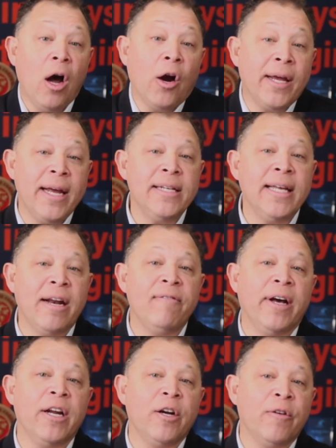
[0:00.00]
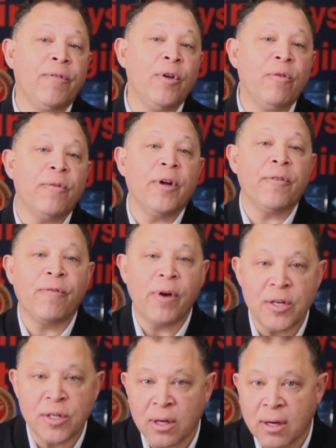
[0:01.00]
Our kids had invited a few of their
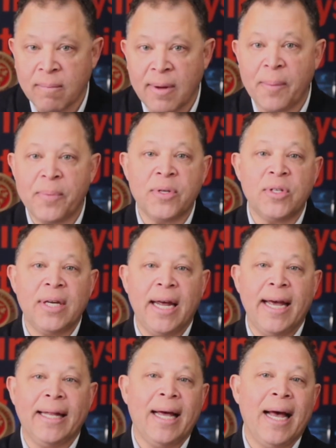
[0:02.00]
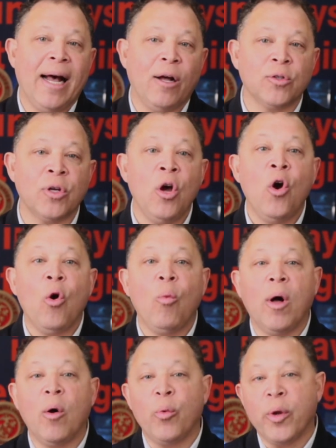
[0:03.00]
friends to come up and stay at the house
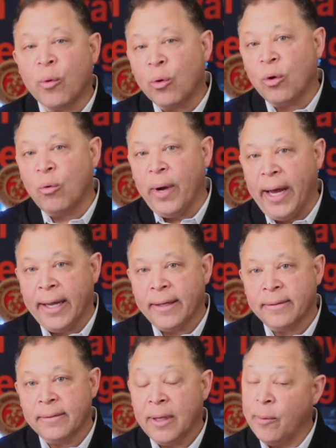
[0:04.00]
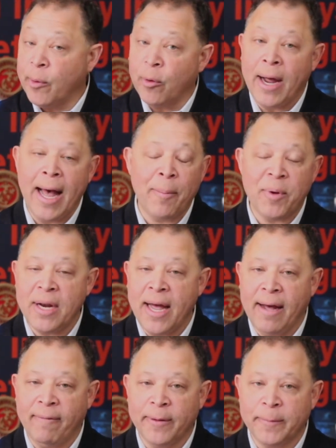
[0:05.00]
while we were away, and we were happy to
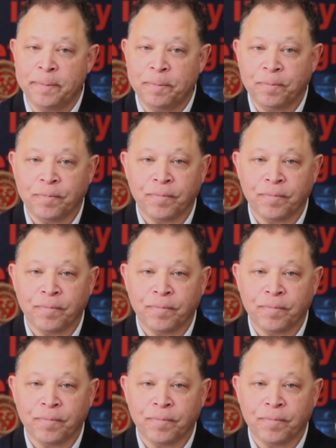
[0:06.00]
have them.